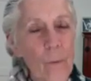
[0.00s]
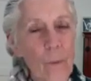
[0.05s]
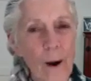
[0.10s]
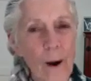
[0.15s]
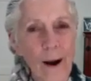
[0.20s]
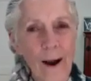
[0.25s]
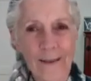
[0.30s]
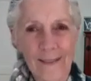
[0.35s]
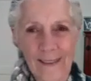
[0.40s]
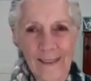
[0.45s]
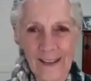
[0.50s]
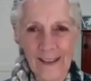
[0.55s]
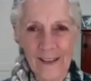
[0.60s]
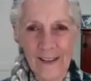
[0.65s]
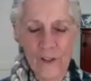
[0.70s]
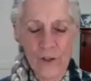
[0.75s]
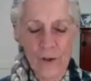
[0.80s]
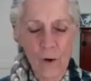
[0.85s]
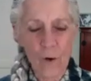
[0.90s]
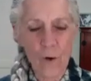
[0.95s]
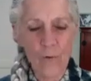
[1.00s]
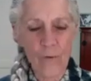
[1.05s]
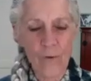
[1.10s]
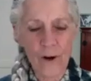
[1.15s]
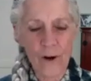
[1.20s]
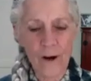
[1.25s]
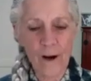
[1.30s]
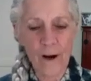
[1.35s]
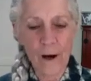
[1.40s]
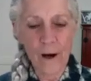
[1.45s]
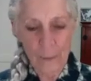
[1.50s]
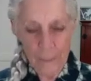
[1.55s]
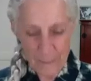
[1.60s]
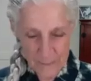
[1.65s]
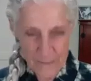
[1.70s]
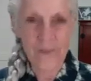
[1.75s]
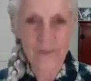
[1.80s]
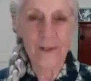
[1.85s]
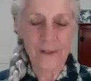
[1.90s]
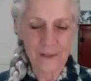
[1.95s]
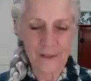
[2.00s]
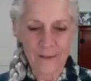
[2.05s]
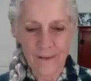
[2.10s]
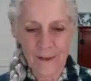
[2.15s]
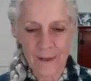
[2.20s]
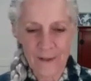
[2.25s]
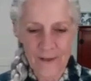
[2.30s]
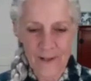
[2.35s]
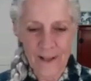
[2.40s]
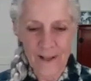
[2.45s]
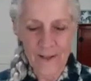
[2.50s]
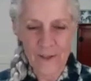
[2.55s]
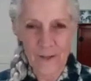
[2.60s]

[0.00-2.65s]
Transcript: I think it overcomes, because